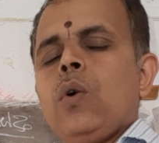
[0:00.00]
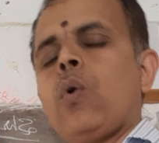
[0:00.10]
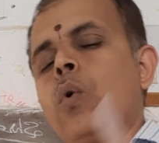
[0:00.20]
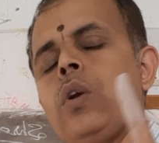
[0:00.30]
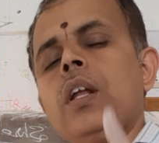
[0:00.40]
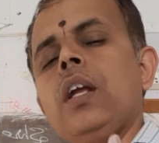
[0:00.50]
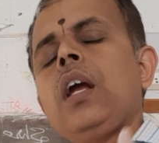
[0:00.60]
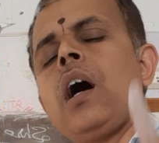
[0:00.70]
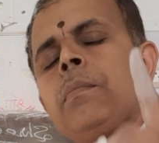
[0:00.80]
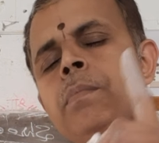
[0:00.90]

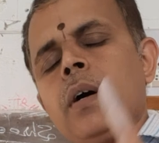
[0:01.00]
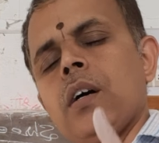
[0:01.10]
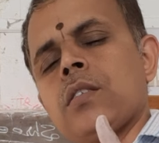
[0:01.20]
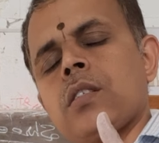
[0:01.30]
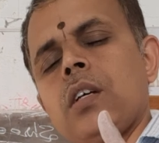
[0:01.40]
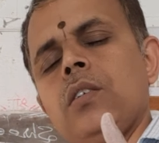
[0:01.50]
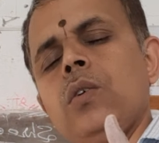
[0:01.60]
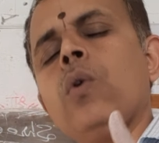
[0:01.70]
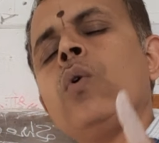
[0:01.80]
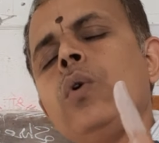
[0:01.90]
Only a
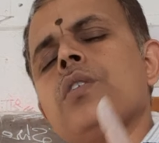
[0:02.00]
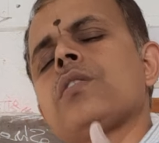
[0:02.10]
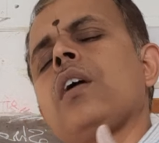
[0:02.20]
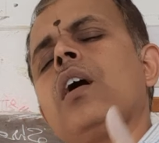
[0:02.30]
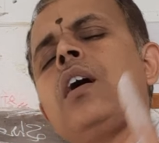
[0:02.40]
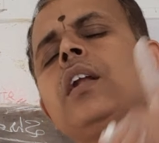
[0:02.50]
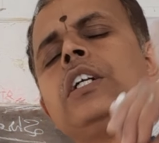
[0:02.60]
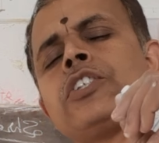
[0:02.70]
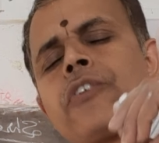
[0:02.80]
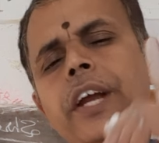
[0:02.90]
person who is
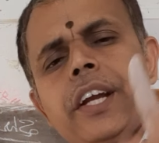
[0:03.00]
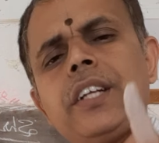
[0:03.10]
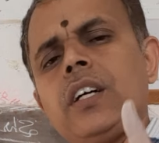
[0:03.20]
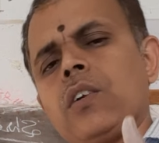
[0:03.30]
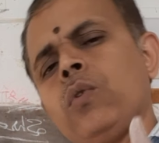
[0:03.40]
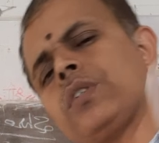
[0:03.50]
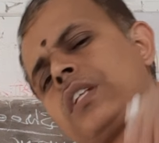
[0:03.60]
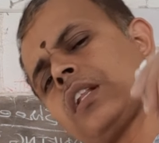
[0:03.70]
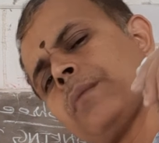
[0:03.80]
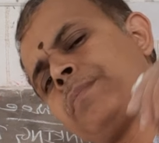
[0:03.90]
a trader, who is
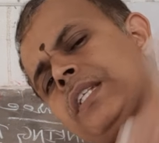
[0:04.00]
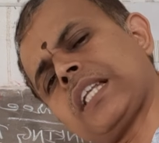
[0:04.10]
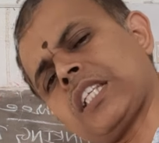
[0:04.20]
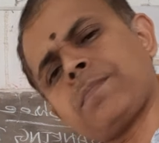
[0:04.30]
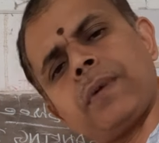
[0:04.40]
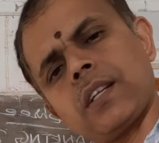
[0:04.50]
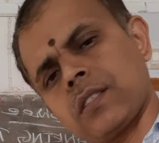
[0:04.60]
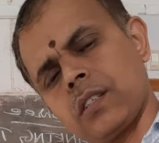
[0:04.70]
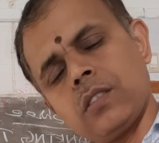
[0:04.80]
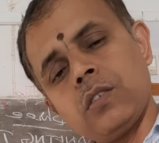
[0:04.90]
the business
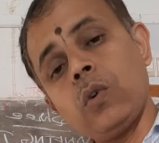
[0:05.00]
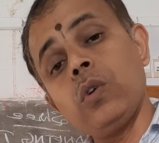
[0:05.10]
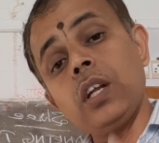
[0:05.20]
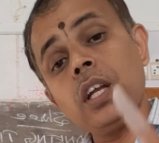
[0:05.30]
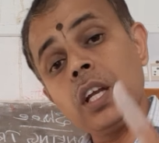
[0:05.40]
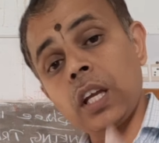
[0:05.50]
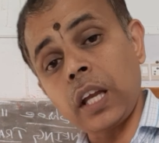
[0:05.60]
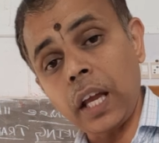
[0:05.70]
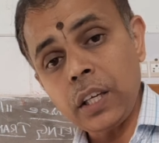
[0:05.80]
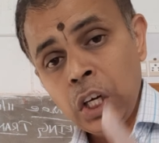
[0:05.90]
person, only he
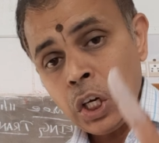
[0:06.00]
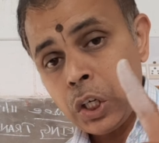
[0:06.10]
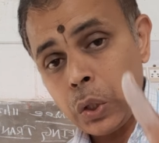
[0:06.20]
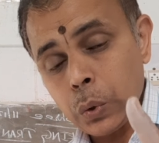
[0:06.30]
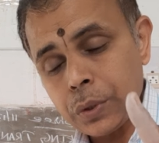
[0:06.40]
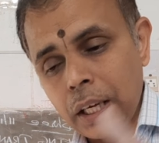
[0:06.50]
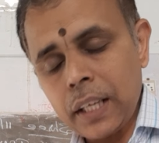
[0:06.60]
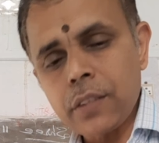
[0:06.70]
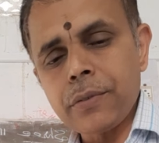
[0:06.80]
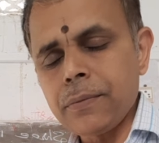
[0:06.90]
can do
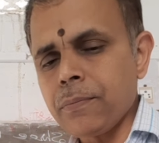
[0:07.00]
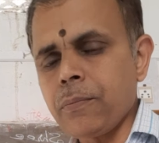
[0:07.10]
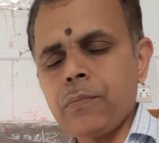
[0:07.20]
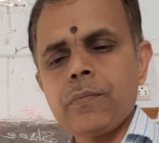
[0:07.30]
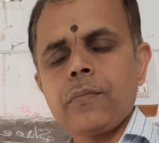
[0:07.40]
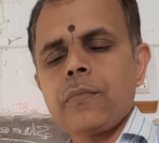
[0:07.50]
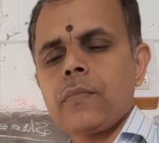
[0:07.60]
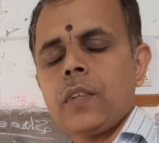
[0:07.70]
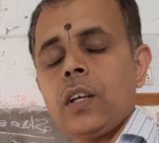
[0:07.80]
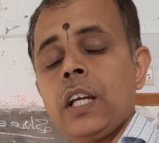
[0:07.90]
that.
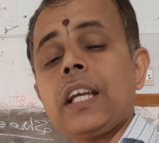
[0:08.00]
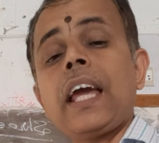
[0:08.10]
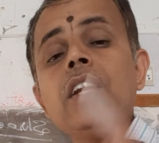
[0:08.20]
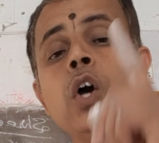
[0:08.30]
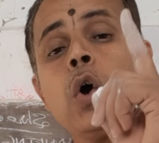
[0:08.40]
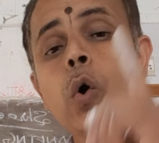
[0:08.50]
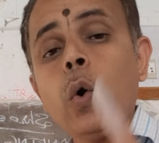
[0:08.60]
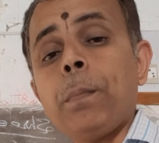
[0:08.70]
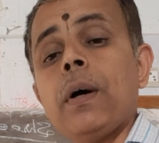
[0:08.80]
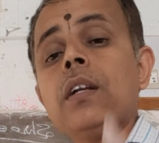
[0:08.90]
He can
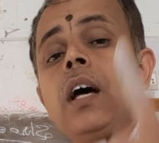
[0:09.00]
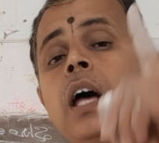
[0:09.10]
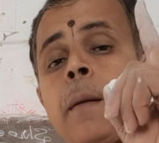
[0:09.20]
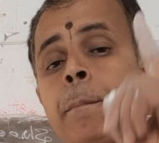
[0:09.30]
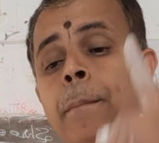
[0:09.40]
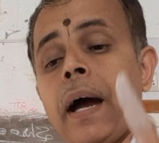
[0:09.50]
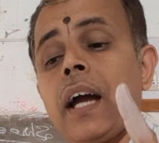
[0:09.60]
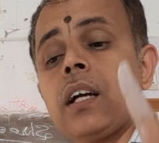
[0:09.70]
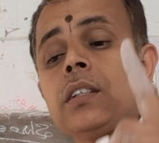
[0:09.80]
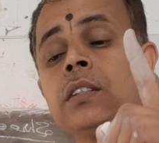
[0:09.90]
open a
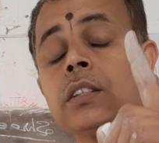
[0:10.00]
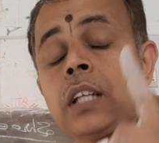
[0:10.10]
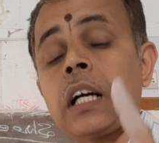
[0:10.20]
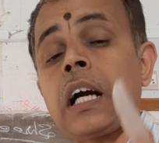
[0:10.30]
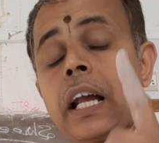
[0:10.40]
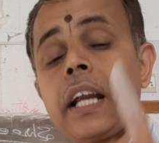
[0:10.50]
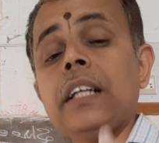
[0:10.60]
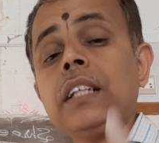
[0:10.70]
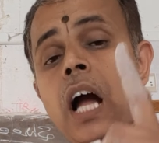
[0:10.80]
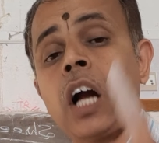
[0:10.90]
bank, the
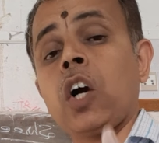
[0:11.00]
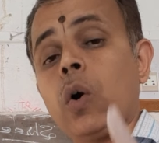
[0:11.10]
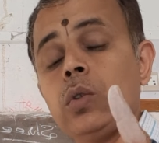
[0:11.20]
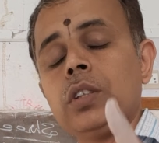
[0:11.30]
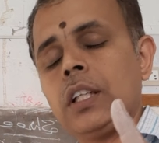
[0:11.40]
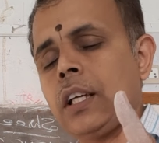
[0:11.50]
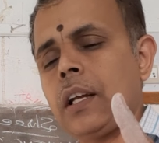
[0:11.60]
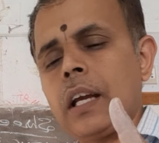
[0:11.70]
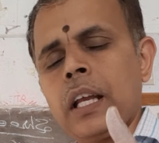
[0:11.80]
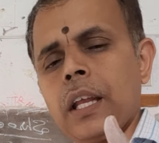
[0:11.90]
current account in
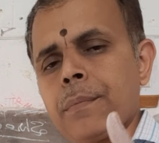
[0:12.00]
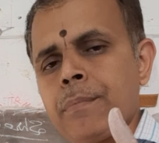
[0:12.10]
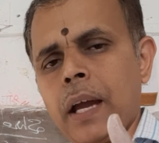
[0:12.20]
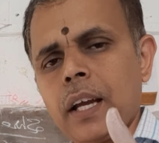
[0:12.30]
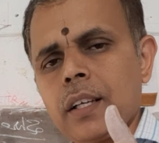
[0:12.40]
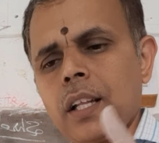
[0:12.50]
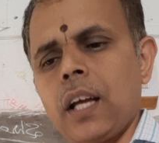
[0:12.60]
any bank.